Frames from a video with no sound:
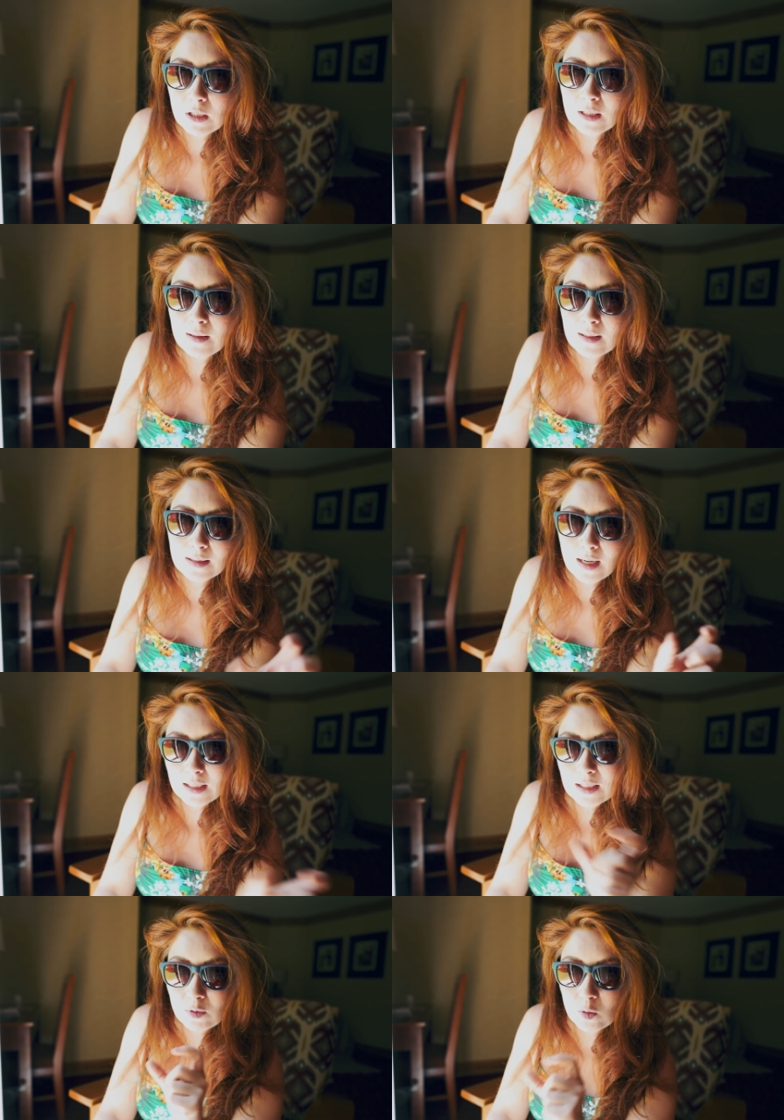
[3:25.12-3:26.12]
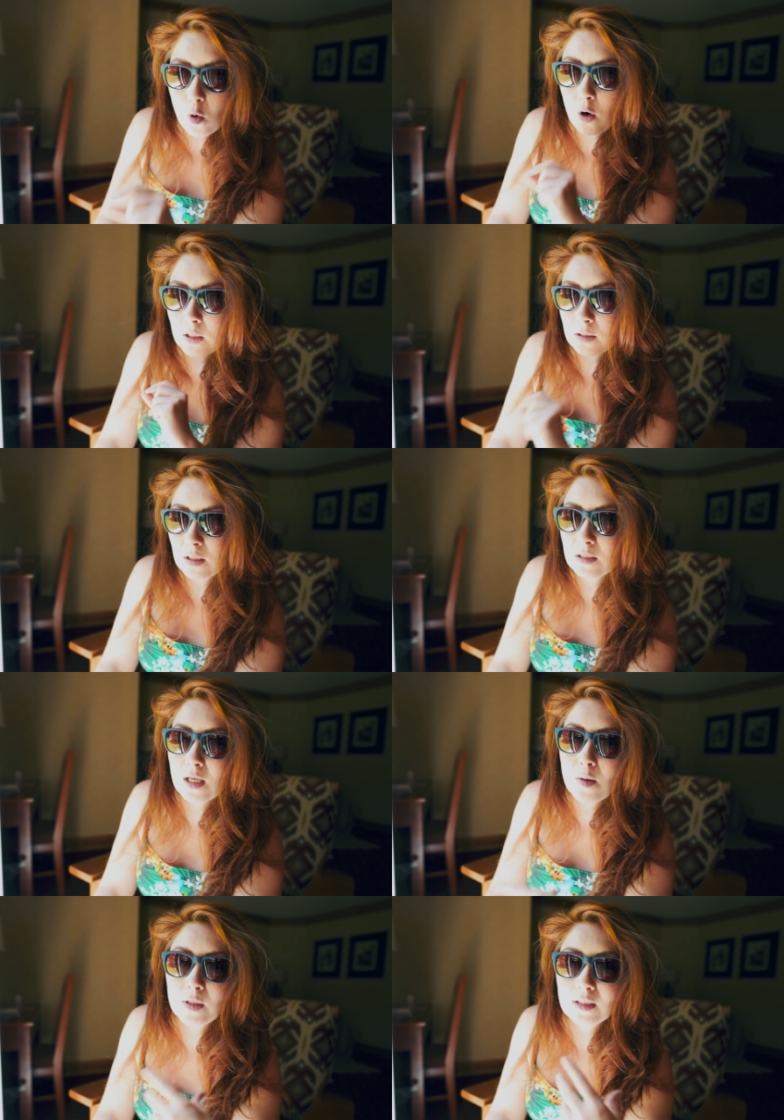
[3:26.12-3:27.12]
reading this as I was walking to the
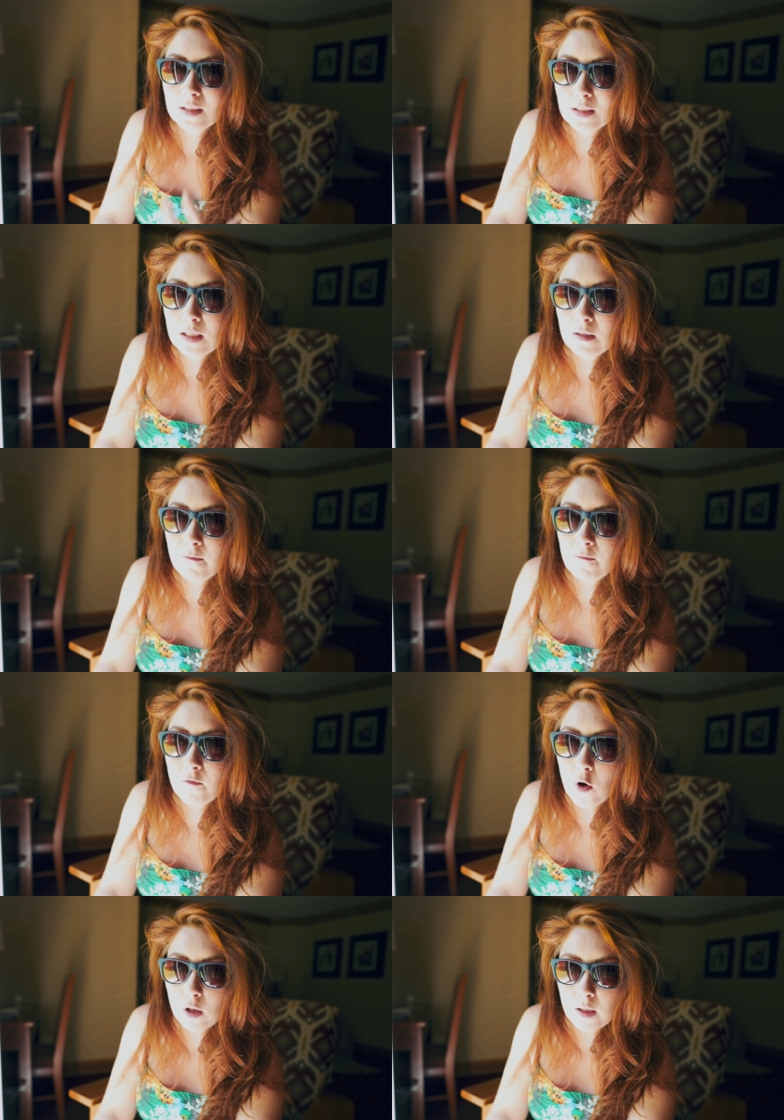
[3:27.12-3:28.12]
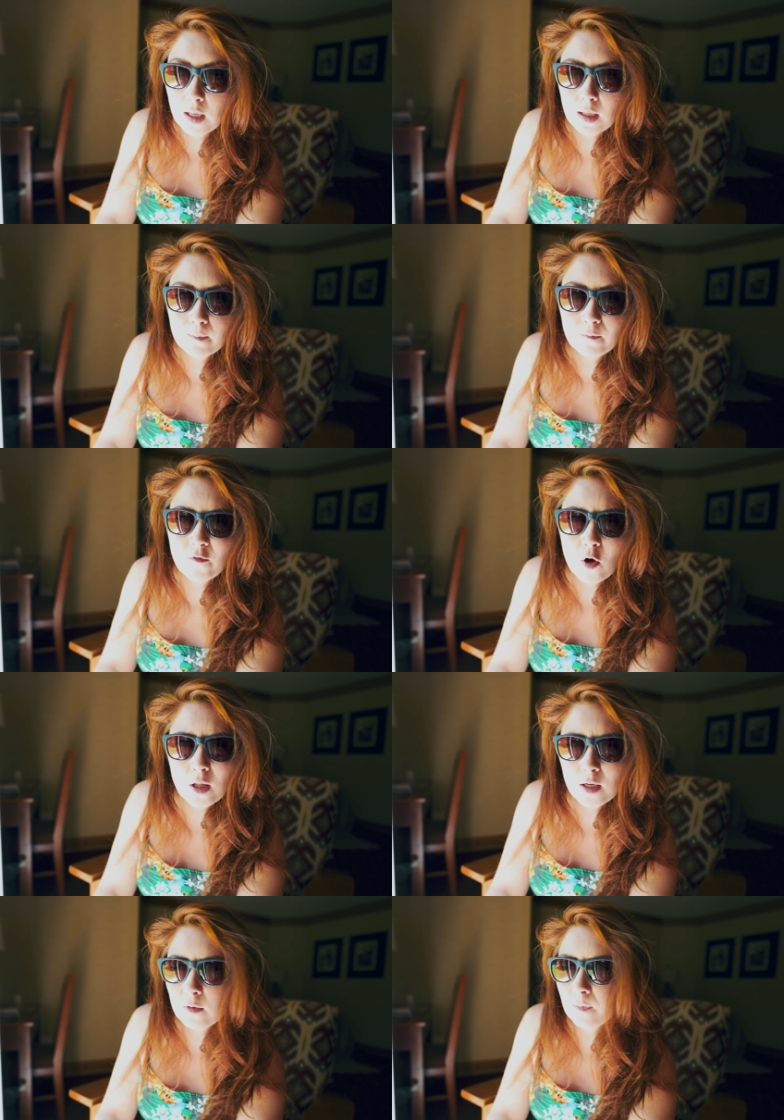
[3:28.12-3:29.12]
cinema to see Fallout?
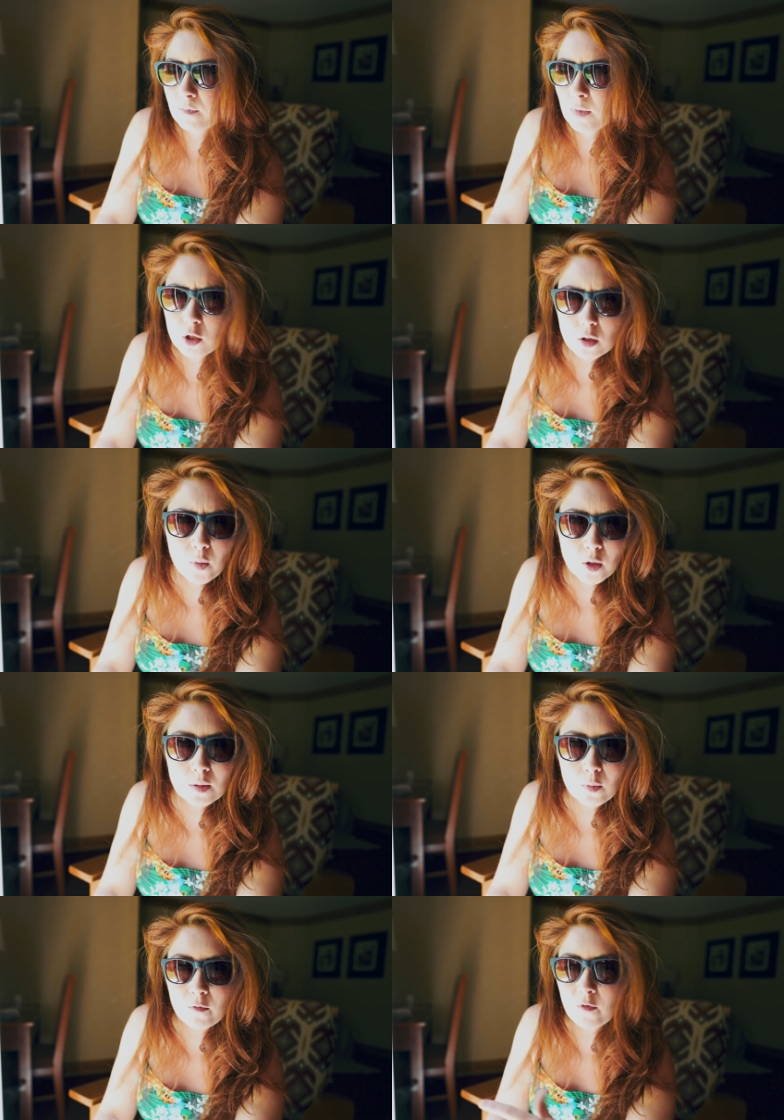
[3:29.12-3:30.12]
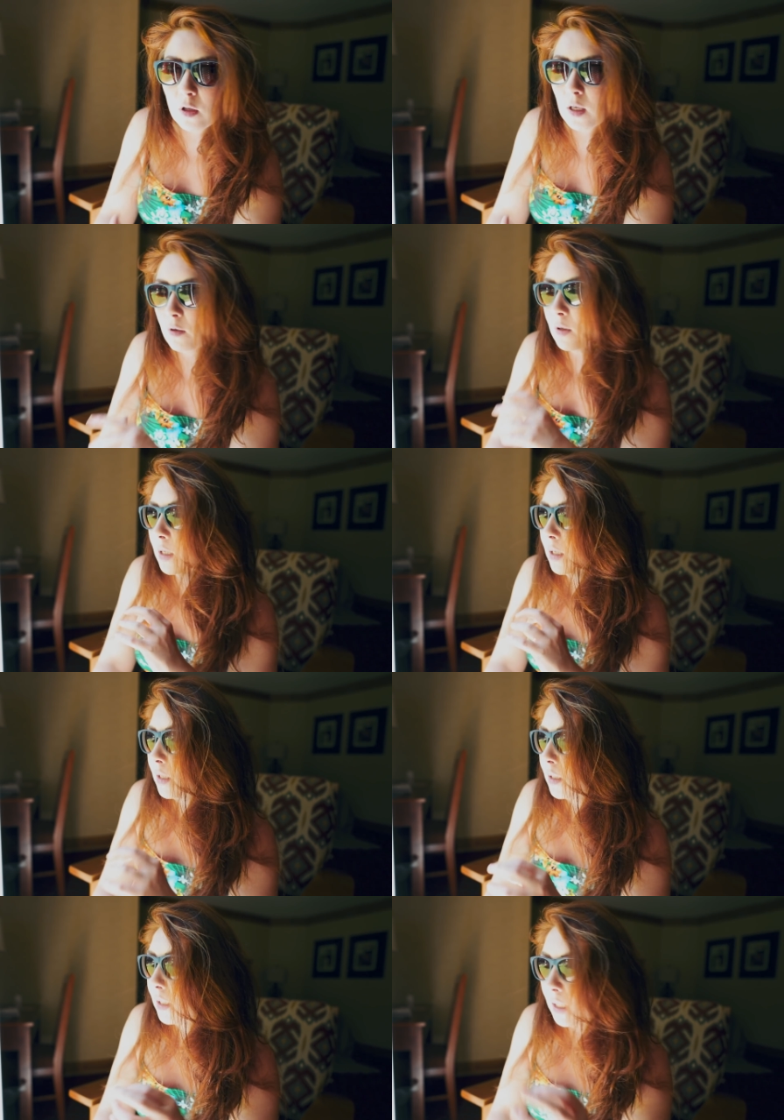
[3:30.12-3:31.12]
Mission Impossible Fallout.
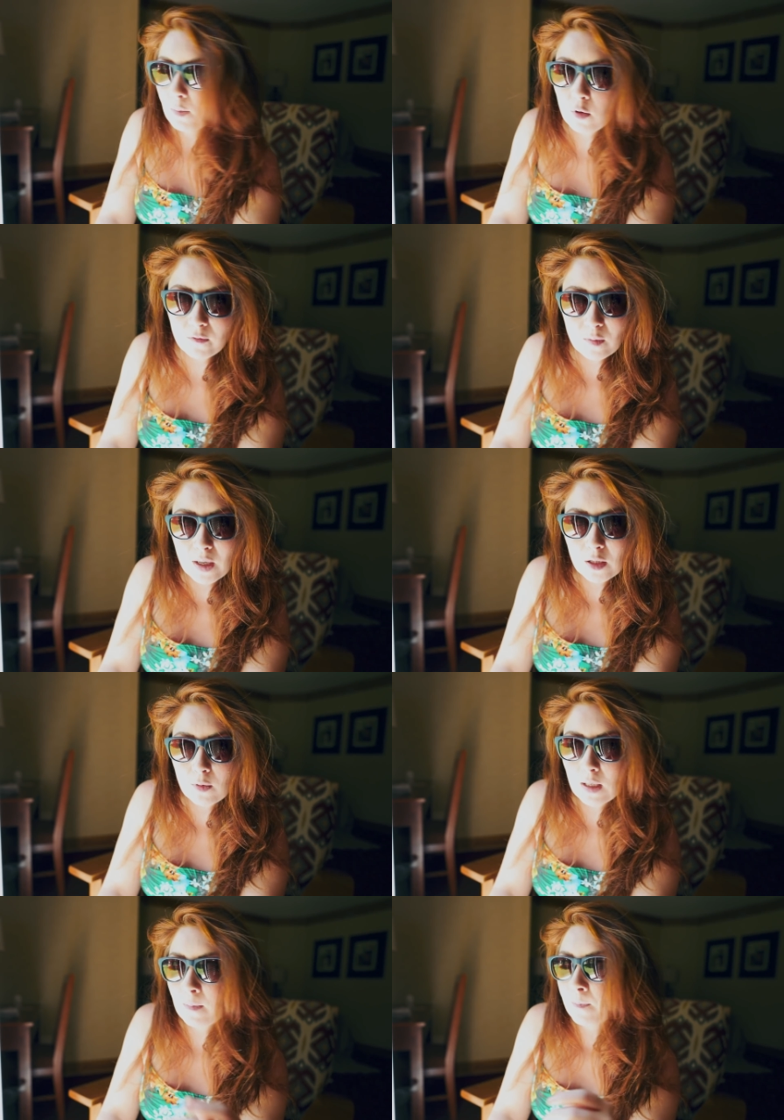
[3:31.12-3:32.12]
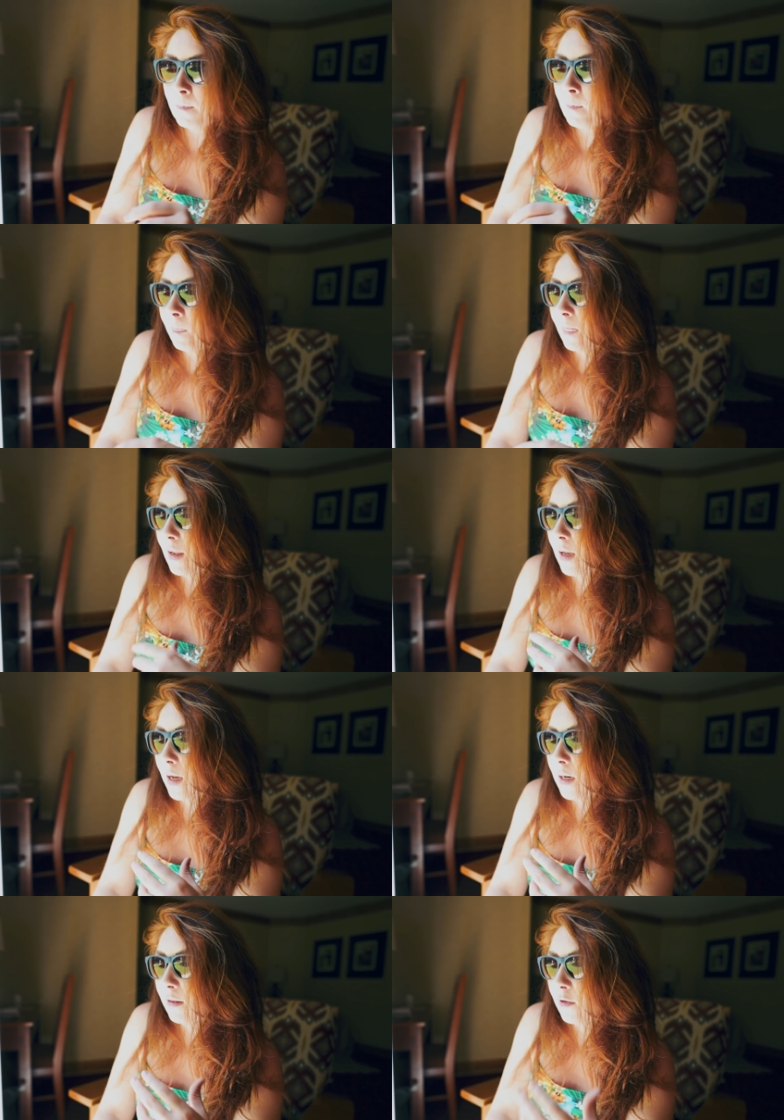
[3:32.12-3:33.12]
Great movie, by the way.
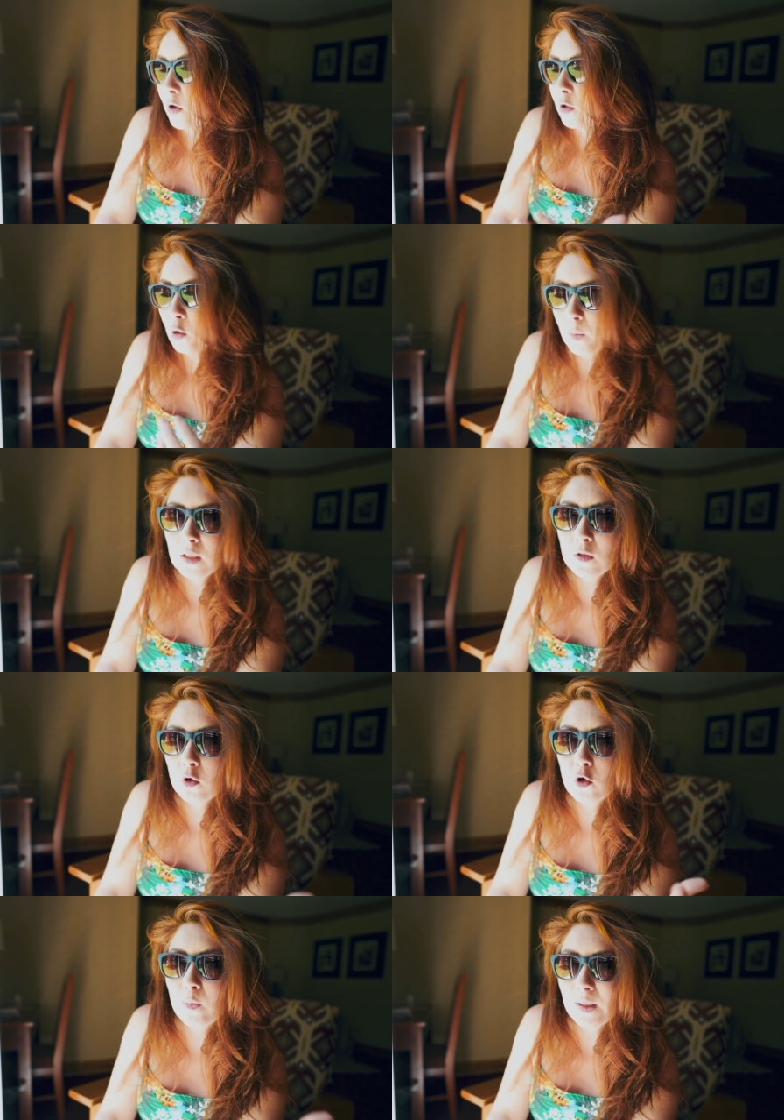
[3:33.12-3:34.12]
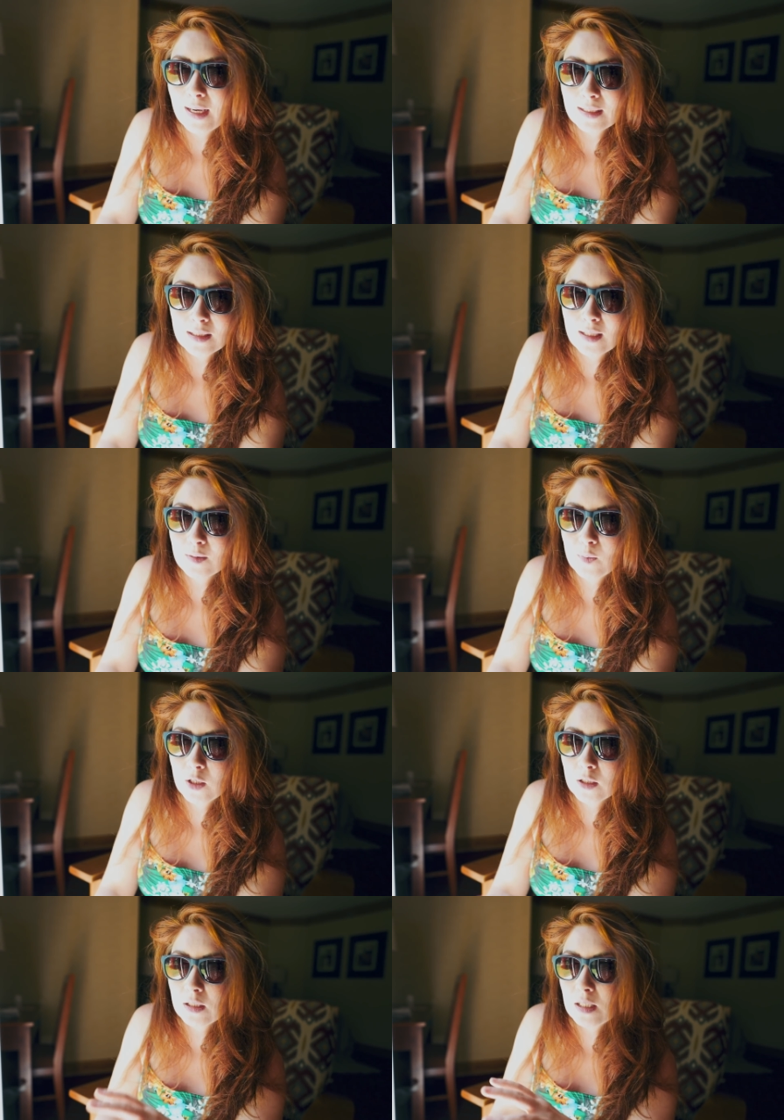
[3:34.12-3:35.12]
And I thought, nobody's going to reply to this
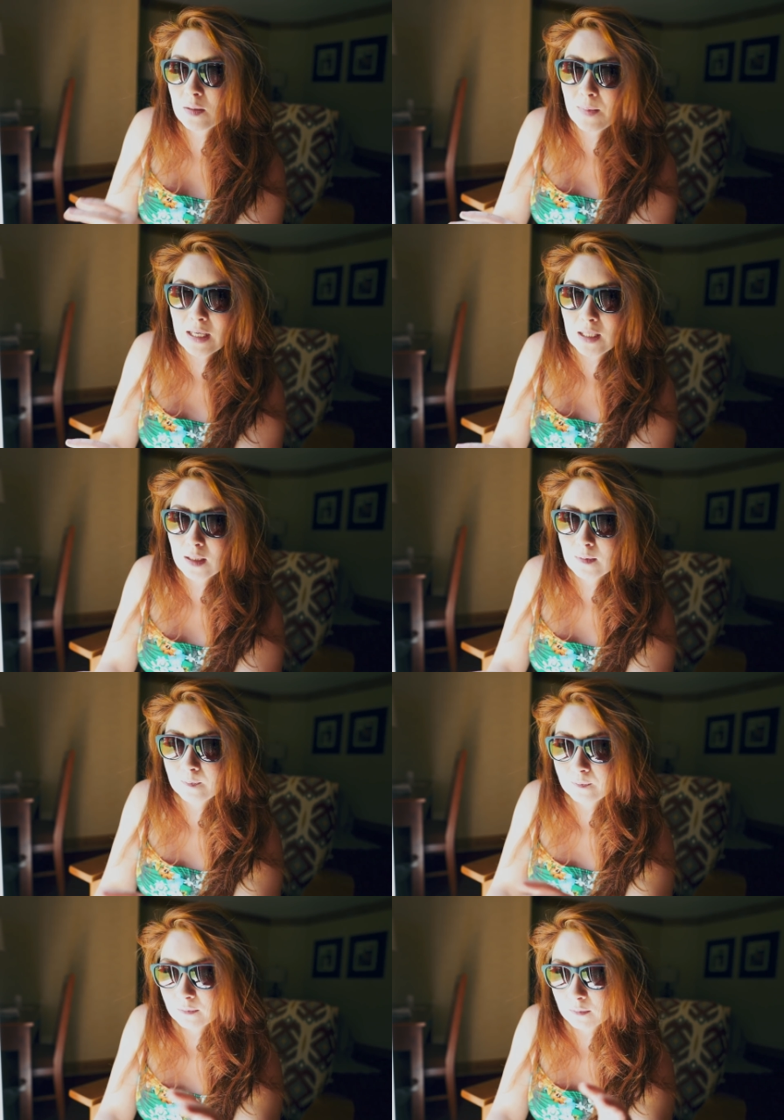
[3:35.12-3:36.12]
because he's American,